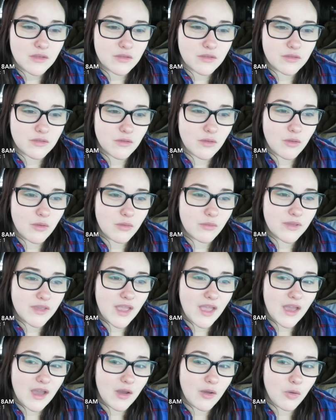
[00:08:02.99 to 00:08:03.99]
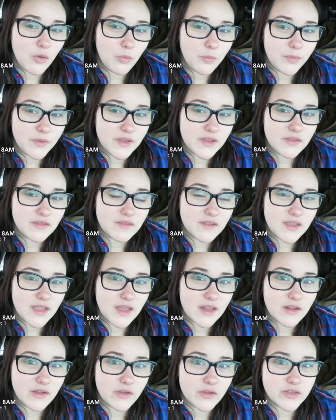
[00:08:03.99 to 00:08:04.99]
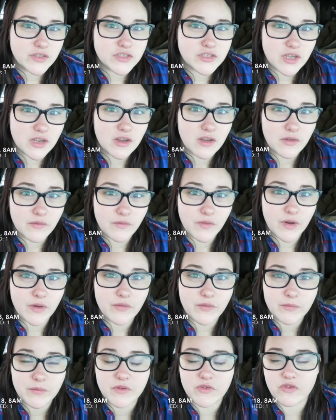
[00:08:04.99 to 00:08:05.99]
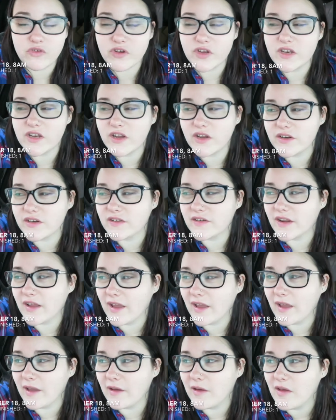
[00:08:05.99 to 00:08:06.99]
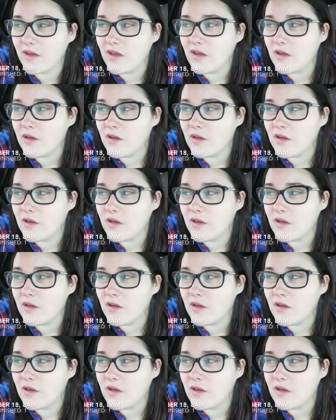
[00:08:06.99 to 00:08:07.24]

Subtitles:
So yeah, hoping to get a good chunk of Far From the Tree done today,